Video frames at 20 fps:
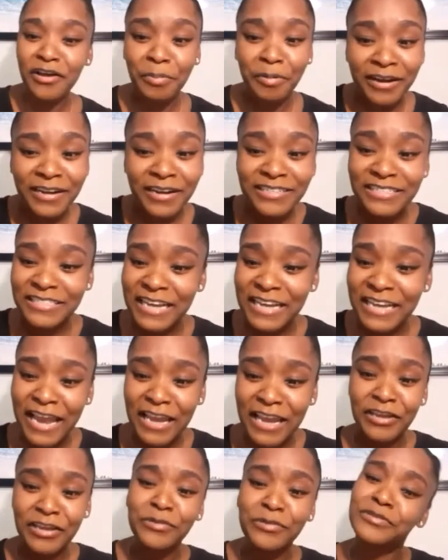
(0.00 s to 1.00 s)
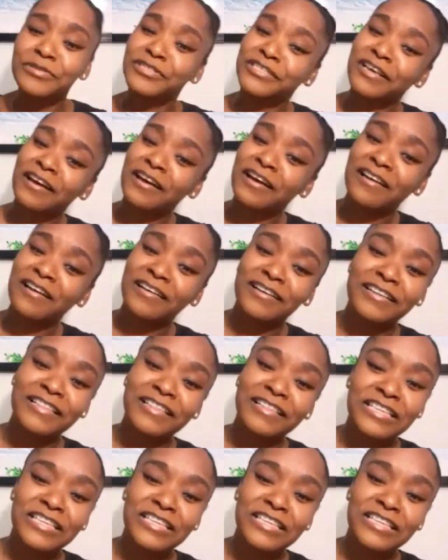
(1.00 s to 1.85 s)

appreciate you, sir.